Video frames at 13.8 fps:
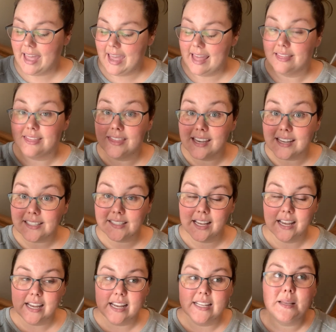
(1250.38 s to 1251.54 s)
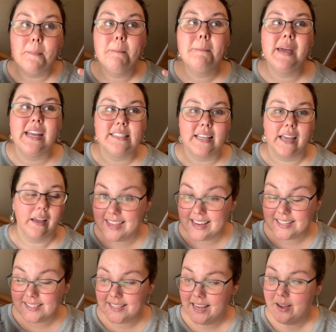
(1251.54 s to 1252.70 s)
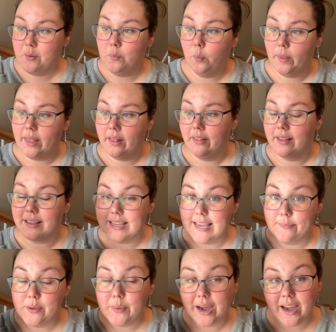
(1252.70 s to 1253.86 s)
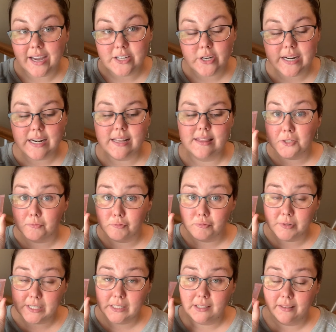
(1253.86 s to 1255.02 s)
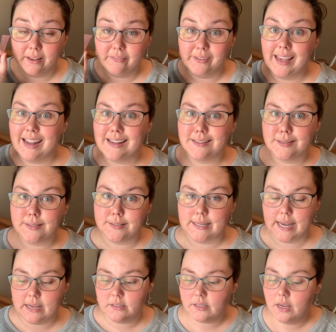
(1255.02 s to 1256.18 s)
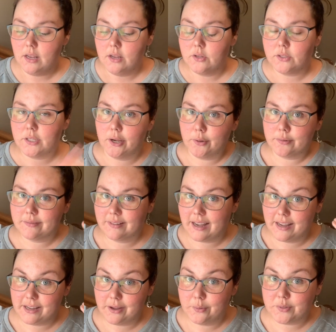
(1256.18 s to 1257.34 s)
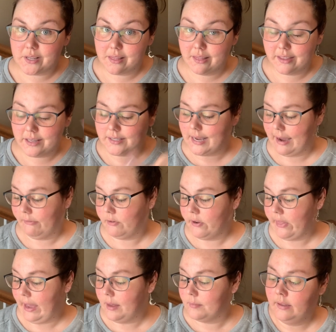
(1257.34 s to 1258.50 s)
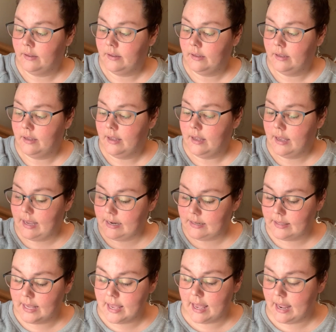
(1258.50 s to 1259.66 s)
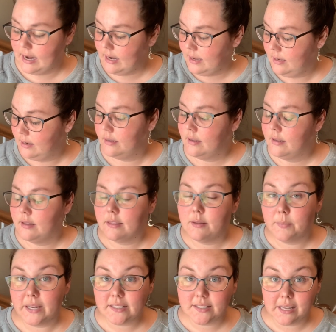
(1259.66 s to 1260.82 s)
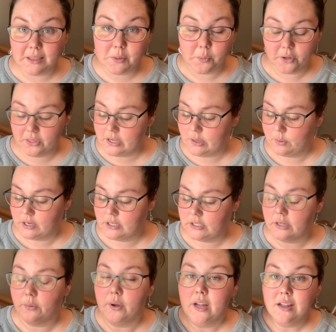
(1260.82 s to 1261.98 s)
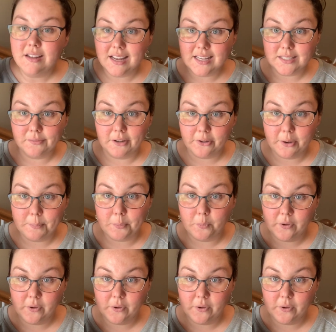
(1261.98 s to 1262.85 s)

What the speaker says: And this is amazing. This will keep you hydrated, it's really lovely, and it stays. So I use this after that. And then the best thing in the world that you can do is follow up